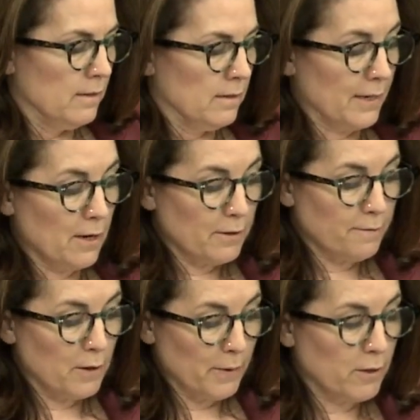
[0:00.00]
I note the
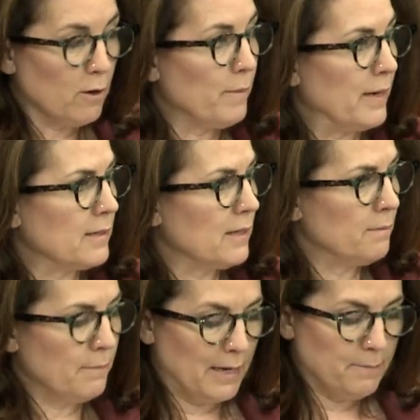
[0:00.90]
following comment
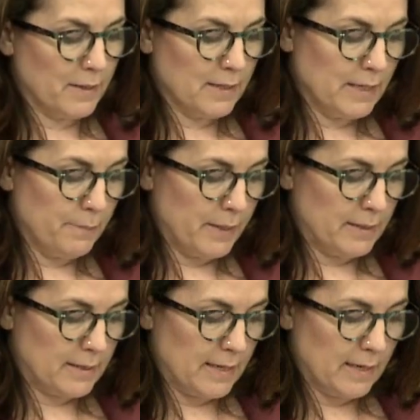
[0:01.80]
made by the
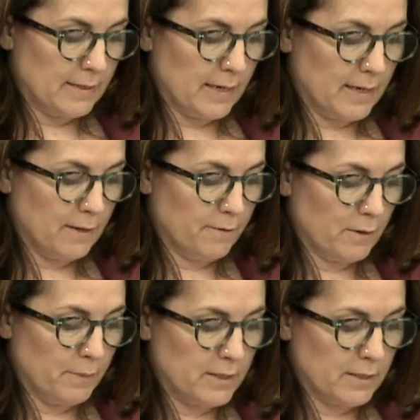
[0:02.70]
TPC Executive
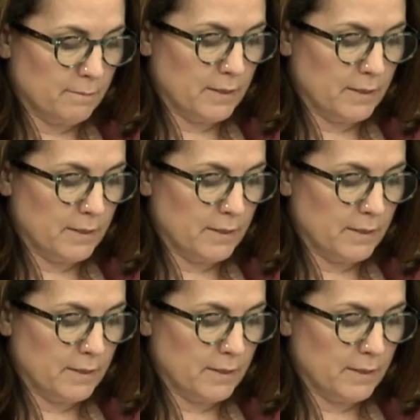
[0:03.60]
Commission,